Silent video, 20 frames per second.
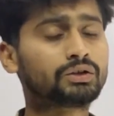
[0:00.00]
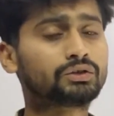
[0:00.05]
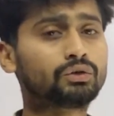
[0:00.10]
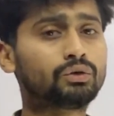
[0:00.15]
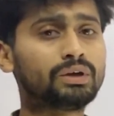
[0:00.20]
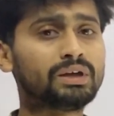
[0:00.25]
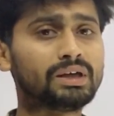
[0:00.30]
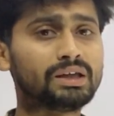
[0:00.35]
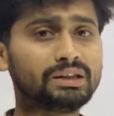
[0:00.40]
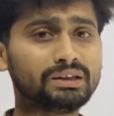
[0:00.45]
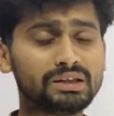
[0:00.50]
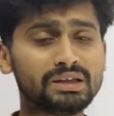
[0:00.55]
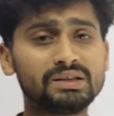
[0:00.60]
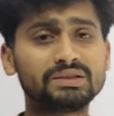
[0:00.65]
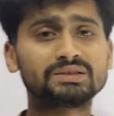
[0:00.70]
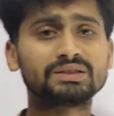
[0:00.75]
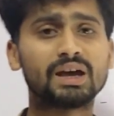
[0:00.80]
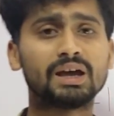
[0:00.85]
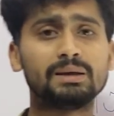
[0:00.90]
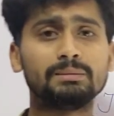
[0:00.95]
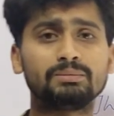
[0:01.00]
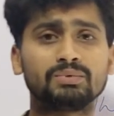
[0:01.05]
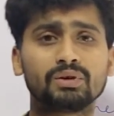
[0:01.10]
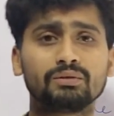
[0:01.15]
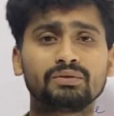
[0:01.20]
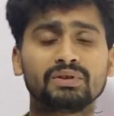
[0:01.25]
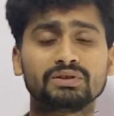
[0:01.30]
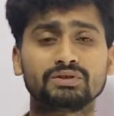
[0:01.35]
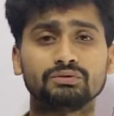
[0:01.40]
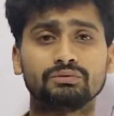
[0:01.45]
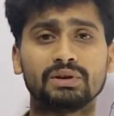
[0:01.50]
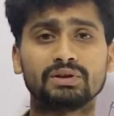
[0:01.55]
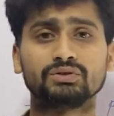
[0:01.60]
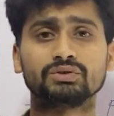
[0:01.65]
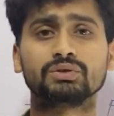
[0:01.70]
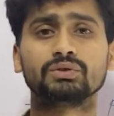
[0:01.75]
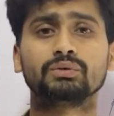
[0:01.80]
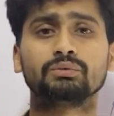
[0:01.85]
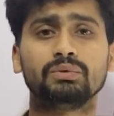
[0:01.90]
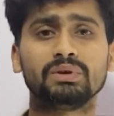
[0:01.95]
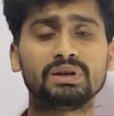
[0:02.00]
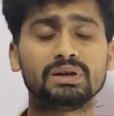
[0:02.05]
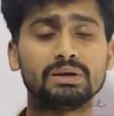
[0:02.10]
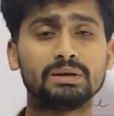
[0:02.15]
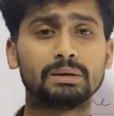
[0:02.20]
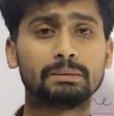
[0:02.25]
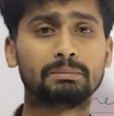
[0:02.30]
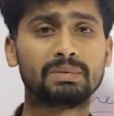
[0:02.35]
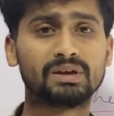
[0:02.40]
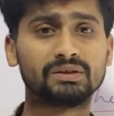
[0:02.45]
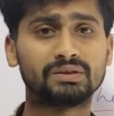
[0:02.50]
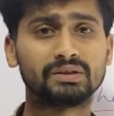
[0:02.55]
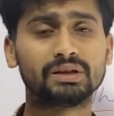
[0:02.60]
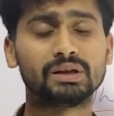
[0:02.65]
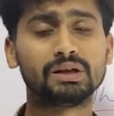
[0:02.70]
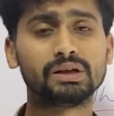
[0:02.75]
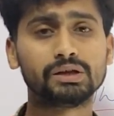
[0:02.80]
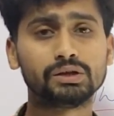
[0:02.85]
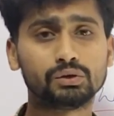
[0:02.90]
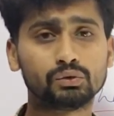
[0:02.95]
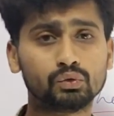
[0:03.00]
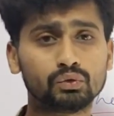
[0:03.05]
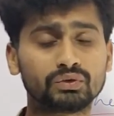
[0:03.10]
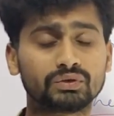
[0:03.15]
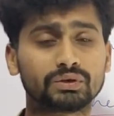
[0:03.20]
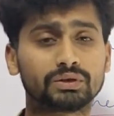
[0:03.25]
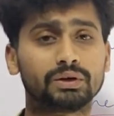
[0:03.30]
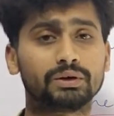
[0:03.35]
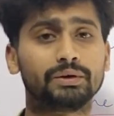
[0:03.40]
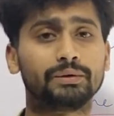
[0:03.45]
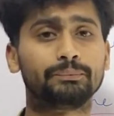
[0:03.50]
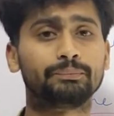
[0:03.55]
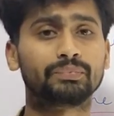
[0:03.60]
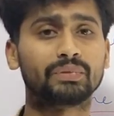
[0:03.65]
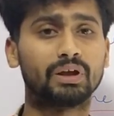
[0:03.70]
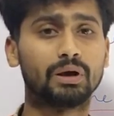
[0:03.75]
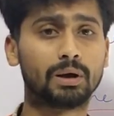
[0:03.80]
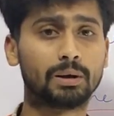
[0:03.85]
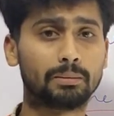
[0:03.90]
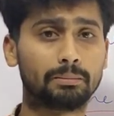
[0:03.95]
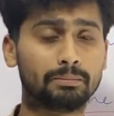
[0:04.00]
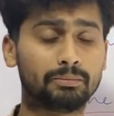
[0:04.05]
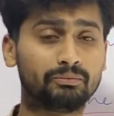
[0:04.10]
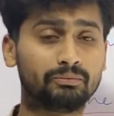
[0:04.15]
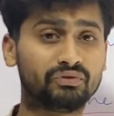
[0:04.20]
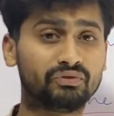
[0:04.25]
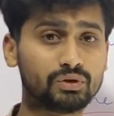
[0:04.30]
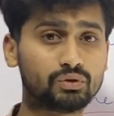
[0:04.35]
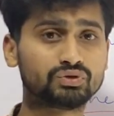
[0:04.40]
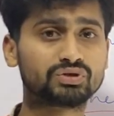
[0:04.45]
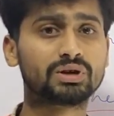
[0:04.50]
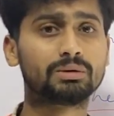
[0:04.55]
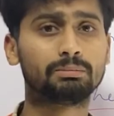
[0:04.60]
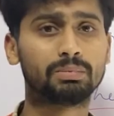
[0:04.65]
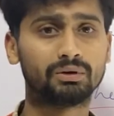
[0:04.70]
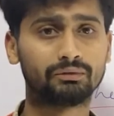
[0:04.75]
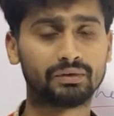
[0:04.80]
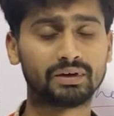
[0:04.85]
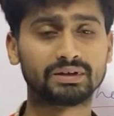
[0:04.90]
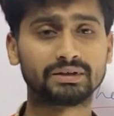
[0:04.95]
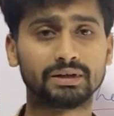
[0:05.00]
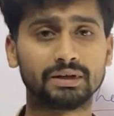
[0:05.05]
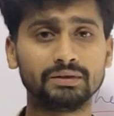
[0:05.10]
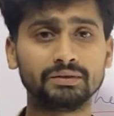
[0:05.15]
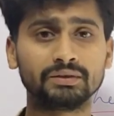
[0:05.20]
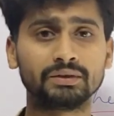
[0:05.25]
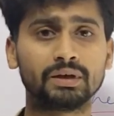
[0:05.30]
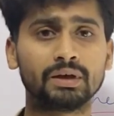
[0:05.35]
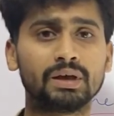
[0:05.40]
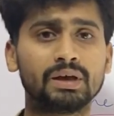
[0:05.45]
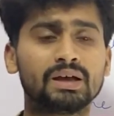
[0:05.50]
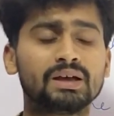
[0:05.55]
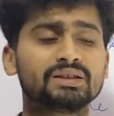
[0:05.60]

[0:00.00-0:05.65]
So in these types of situations, we basically use future perfect tense.